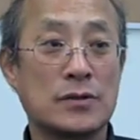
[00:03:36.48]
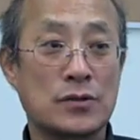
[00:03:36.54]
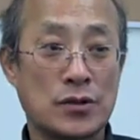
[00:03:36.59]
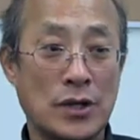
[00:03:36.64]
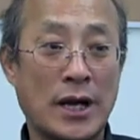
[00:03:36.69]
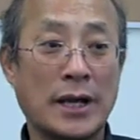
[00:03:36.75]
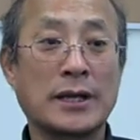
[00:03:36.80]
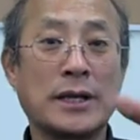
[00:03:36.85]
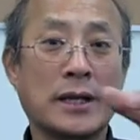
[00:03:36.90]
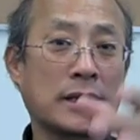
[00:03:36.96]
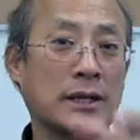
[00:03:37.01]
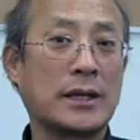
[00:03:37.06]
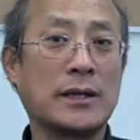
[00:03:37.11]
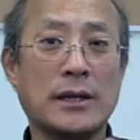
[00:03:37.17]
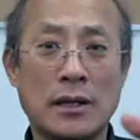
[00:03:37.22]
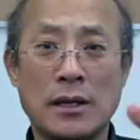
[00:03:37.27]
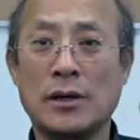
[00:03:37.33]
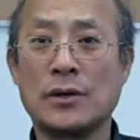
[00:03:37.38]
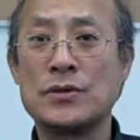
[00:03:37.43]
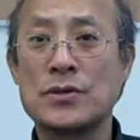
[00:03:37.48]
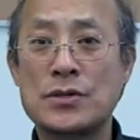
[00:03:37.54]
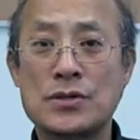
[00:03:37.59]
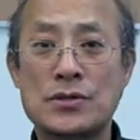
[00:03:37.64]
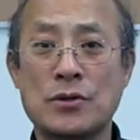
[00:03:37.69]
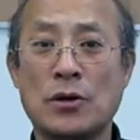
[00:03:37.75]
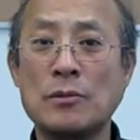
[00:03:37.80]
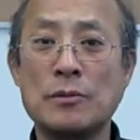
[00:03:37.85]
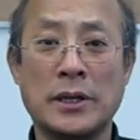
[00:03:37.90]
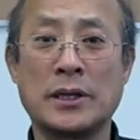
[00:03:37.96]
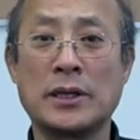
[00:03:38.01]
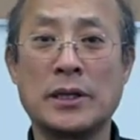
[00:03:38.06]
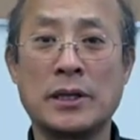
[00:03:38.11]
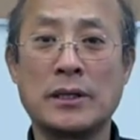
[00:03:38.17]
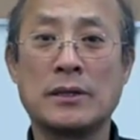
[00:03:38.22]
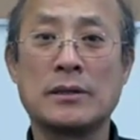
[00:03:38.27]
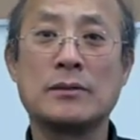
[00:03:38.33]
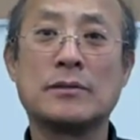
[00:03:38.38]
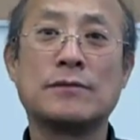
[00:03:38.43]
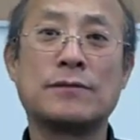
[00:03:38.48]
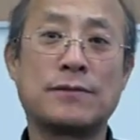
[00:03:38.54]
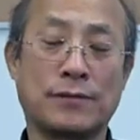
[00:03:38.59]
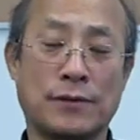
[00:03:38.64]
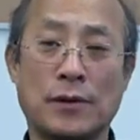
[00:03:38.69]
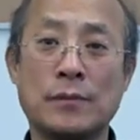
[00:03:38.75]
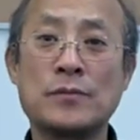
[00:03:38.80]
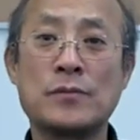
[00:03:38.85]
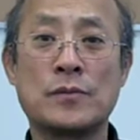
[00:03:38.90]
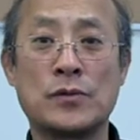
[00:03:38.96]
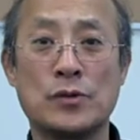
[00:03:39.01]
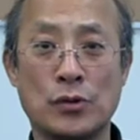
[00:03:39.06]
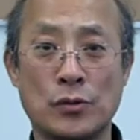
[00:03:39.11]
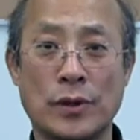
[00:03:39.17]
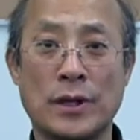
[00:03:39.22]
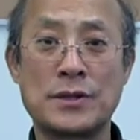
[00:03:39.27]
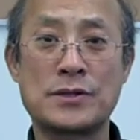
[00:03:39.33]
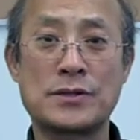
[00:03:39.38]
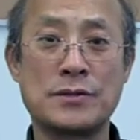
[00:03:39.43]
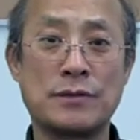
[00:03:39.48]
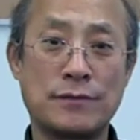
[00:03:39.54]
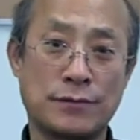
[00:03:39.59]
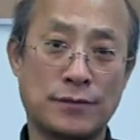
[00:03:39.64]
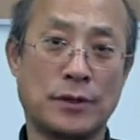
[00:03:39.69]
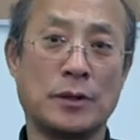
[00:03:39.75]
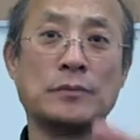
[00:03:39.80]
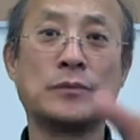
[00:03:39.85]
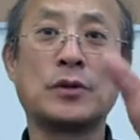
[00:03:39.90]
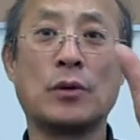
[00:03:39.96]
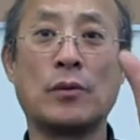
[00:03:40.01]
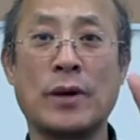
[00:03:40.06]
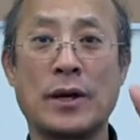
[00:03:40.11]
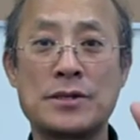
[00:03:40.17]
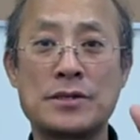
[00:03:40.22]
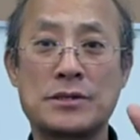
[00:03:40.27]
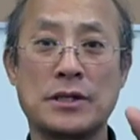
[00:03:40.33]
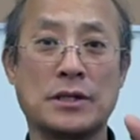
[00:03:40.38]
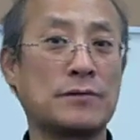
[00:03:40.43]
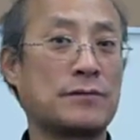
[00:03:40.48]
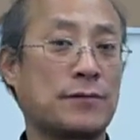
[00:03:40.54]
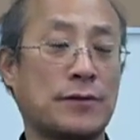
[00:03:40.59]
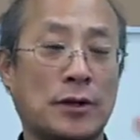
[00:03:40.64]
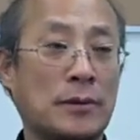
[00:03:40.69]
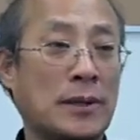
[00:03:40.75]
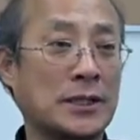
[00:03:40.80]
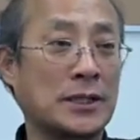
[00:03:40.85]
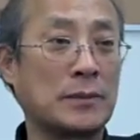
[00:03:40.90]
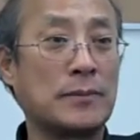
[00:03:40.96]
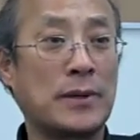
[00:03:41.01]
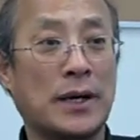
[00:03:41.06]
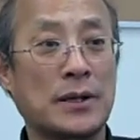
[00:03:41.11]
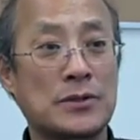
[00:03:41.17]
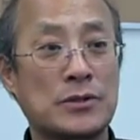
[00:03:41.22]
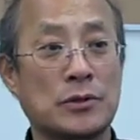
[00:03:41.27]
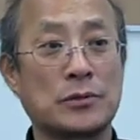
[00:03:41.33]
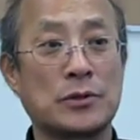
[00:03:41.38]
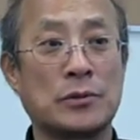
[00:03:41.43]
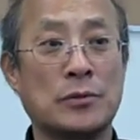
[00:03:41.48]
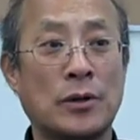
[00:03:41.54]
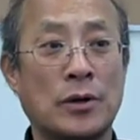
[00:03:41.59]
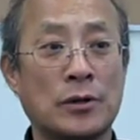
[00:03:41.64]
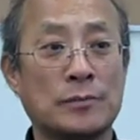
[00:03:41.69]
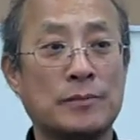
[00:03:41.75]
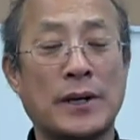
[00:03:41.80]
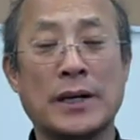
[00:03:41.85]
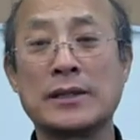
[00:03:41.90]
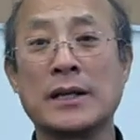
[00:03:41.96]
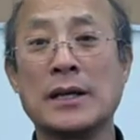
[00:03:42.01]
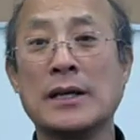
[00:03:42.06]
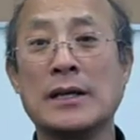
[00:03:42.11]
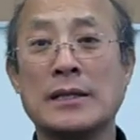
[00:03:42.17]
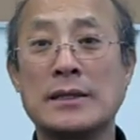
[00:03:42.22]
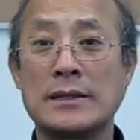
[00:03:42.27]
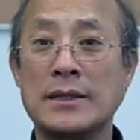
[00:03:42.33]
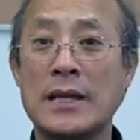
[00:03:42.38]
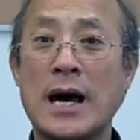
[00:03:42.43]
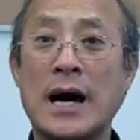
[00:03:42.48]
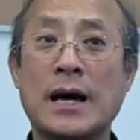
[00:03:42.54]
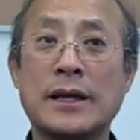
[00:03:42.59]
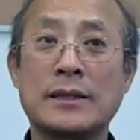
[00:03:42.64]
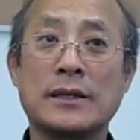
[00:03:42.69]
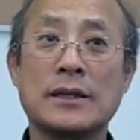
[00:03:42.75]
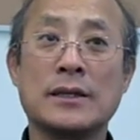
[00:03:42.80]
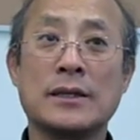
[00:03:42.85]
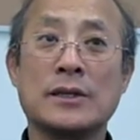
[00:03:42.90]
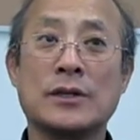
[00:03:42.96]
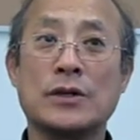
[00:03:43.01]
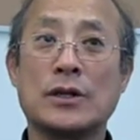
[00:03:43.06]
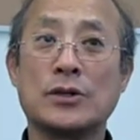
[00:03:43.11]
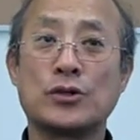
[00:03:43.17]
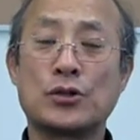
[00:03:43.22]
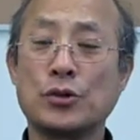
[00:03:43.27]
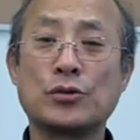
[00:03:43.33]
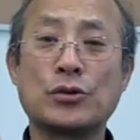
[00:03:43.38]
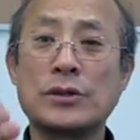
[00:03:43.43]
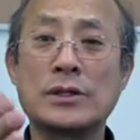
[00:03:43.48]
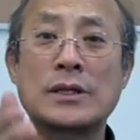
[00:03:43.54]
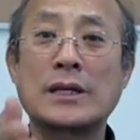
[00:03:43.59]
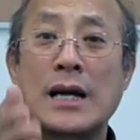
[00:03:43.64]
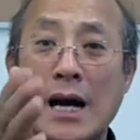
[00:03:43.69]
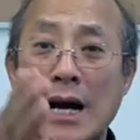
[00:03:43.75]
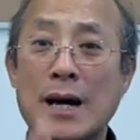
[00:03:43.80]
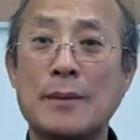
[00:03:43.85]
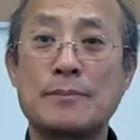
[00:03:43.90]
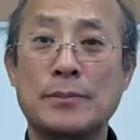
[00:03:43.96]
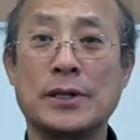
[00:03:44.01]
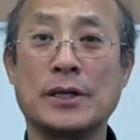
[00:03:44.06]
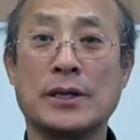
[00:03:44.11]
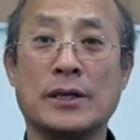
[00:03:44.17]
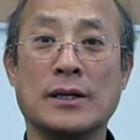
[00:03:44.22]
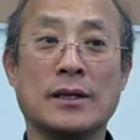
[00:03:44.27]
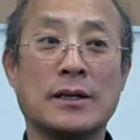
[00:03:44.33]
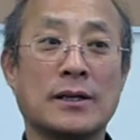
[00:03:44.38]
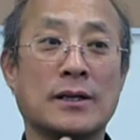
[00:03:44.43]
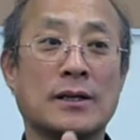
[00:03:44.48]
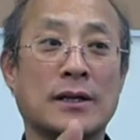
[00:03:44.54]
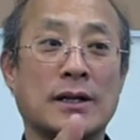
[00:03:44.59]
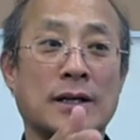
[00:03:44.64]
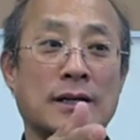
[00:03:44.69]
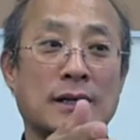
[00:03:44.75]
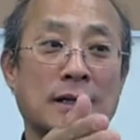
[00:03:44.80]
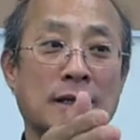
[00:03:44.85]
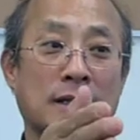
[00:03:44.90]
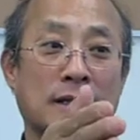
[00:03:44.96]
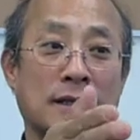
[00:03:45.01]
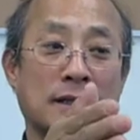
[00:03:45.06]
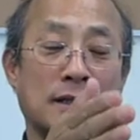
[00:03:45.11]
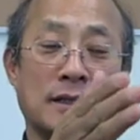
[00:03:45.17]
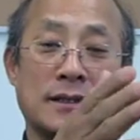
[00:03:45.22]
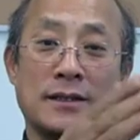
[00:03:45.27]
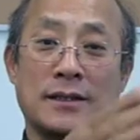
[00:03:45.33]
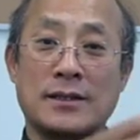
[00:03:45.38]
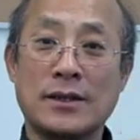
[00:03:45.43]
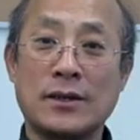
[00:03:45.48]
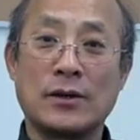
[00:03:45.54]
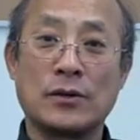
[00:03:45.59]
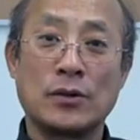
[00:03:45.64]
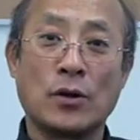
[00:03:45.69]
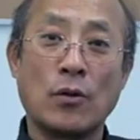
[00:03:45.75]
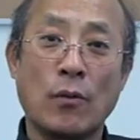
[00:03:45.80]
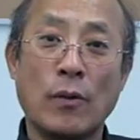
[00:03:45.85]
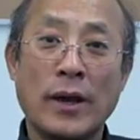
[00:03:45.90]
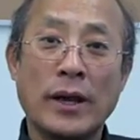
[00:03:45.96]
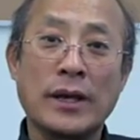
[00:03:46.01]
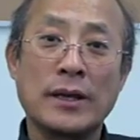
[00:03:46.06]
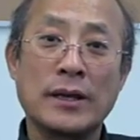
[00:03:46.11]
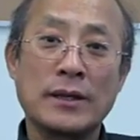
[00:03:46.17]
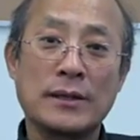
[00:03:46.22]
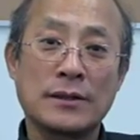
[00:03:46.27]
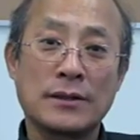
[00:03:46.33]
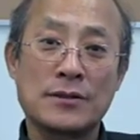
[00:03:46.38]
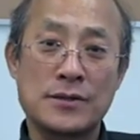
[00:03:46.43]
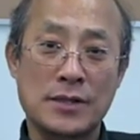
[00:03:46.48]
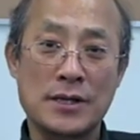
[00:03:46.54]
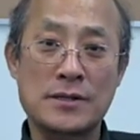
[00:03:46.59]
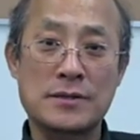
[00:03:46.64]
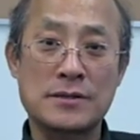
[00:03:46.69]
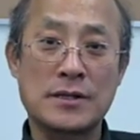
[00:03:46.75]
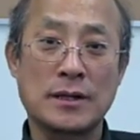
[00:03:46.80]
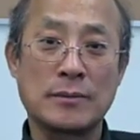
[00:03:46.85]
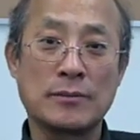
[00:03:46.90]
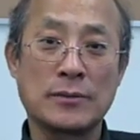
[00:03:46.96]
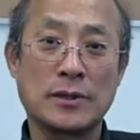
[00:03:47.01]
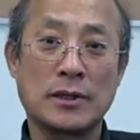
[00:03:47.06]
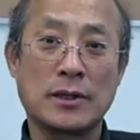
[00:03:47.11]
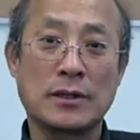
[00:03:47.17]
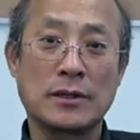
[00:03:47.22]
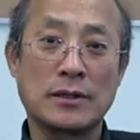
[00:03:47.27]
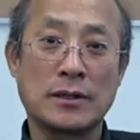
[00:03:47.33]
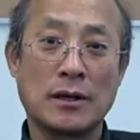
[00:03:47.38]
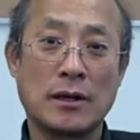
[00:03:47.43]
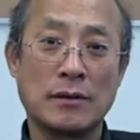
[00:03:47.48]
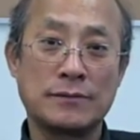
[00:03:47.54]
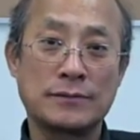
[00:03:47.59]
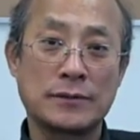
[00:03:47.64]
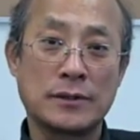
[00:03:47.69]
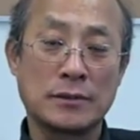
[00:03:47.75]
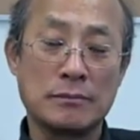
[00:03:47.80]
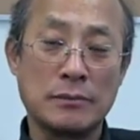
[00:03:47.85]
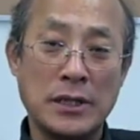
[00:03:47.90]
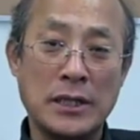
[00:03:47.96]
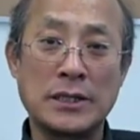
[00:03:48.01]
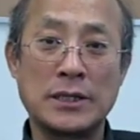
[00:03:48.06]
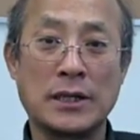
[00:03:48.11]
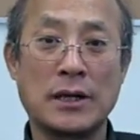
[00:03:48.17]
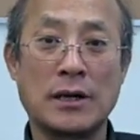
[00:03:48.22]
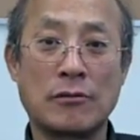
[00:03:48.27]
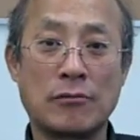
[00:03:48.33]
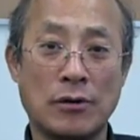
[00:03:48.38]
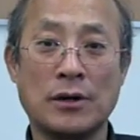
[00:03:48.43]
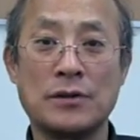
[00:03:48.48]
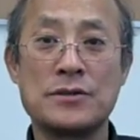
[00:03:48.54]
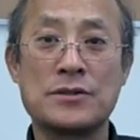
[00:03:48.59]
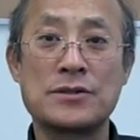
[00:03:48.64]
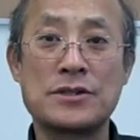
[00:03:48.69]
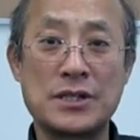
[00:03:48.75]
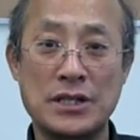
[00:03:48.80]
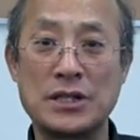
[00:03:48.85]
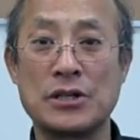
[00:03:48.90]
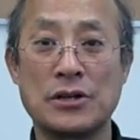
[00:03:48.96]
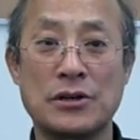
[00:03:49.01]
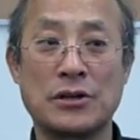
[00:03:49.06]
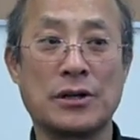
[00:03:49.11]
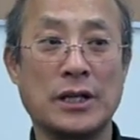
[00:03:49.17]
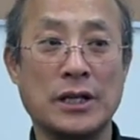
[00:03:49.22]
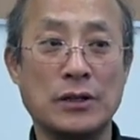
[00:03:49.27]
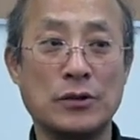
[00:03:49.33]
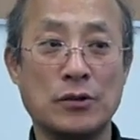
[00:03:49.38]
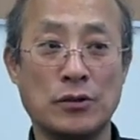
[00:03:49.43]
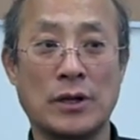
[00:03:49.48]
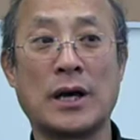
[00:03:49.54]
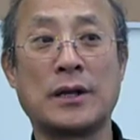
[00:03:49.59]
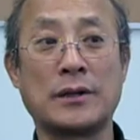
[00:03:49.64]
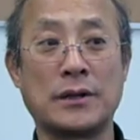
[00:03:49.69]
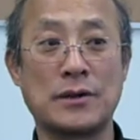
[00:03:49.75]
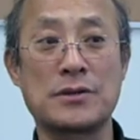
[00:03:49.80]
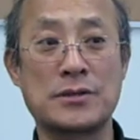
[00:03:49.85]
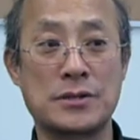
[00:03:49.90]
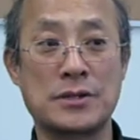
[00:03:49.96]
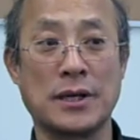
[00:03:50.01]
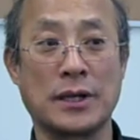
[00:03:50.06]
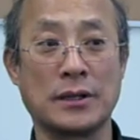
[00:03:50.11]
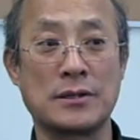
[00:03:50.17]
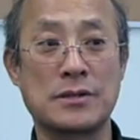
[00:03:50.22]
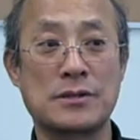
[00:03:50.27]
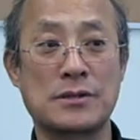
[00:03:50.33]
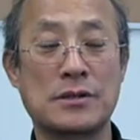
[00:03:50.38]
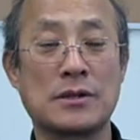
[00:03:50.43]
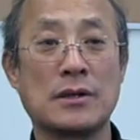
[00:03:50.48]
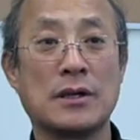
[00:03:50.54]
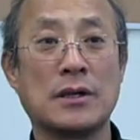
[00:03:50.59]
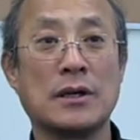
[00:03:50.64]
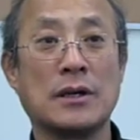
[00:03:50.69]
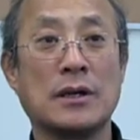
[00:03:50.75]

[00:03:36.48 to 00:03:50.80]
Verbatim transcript: China can learn so many from US, from the West, and from other parts of the world, but not shouldn't copy the, the way the system the, the, of the media runs here in United States.